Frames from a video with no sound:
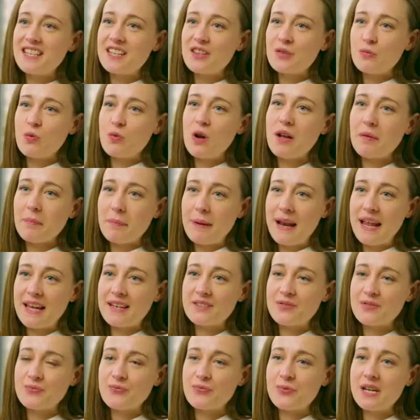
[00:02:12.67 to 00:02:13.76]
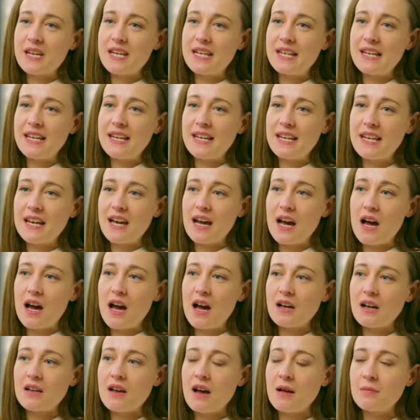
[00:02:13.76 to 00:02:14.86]
in the workplace really
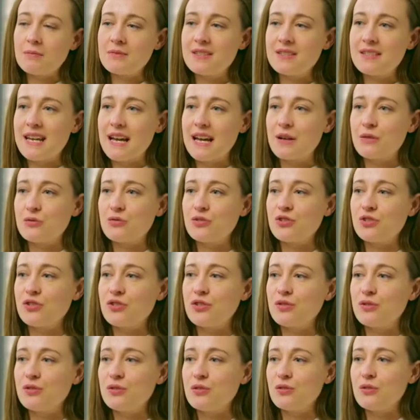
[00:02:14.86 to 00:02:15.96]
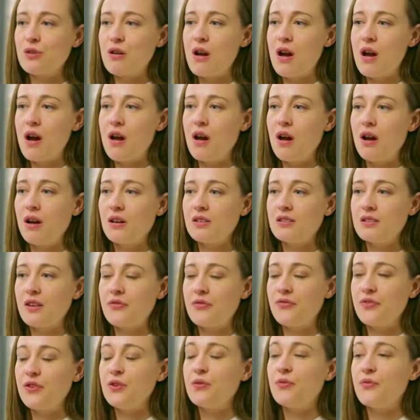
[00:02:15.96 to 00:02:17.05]
comes down to a
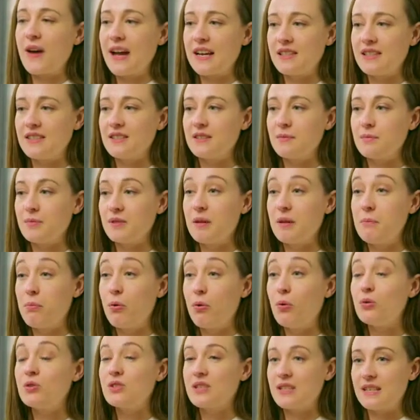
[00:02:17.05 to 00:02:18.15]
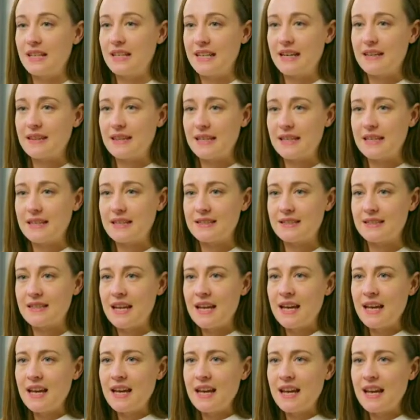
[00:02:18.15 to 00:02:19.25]
few factors, but importantly, I think it's
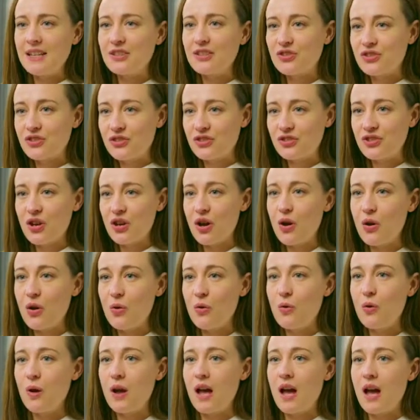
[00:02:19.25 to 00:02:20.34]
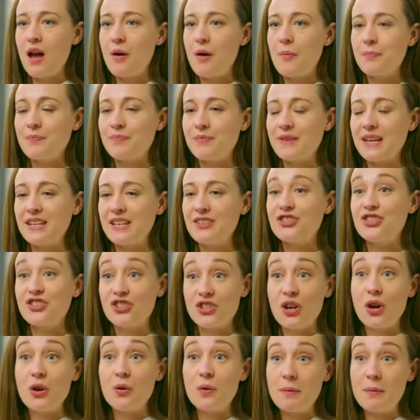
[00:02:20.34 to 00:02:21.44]
so
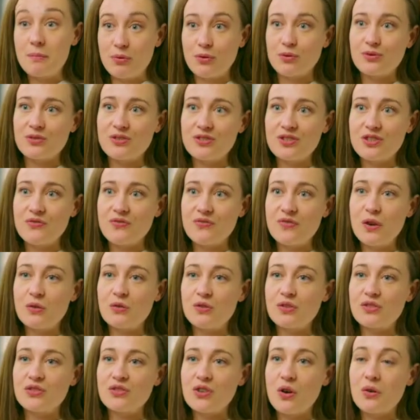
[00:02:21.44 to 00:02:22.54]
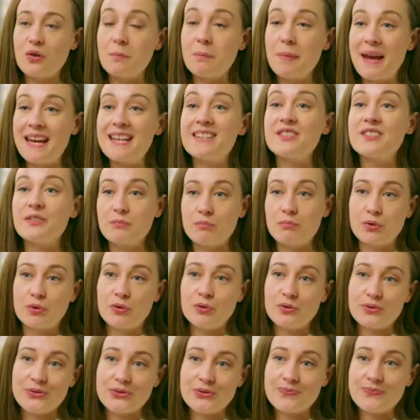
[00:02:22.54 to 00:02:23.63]
important to focus on pace and pause.